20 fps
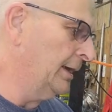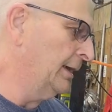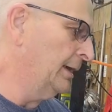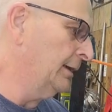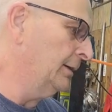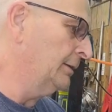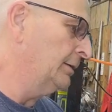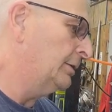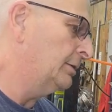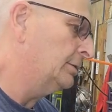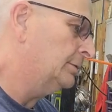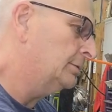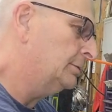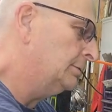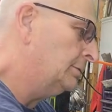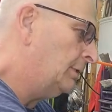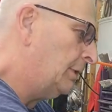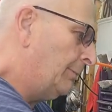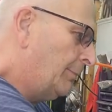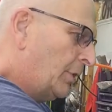
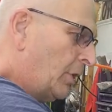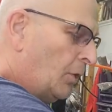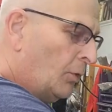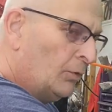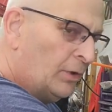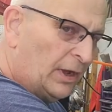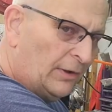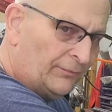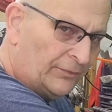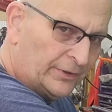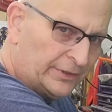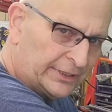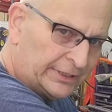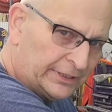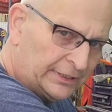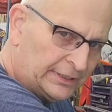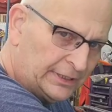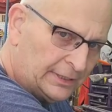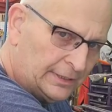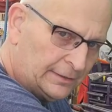I'm going to hold off on
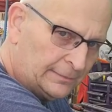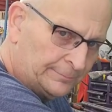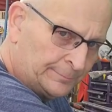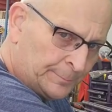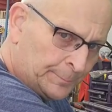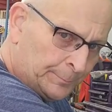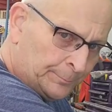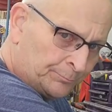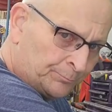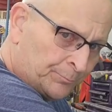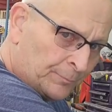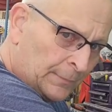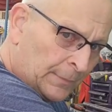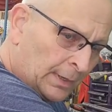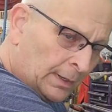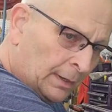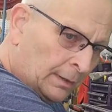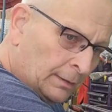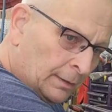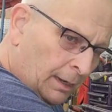the
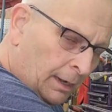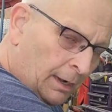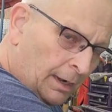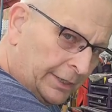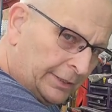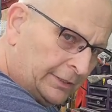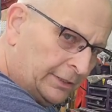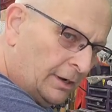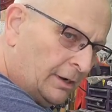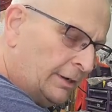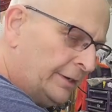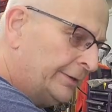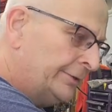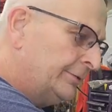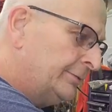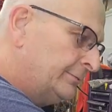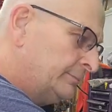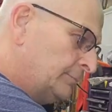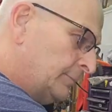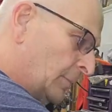
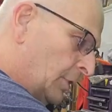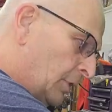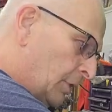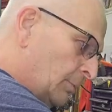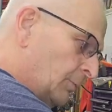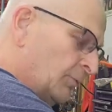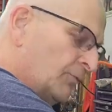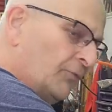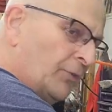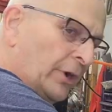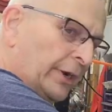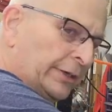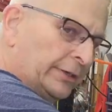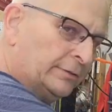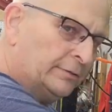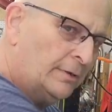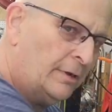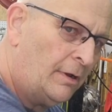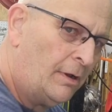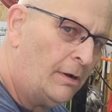Icon Harbor
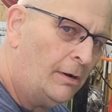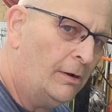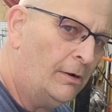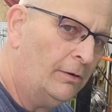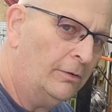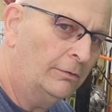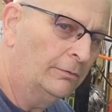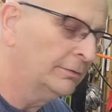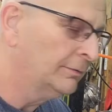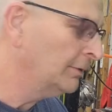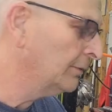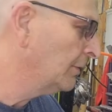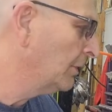Freight haul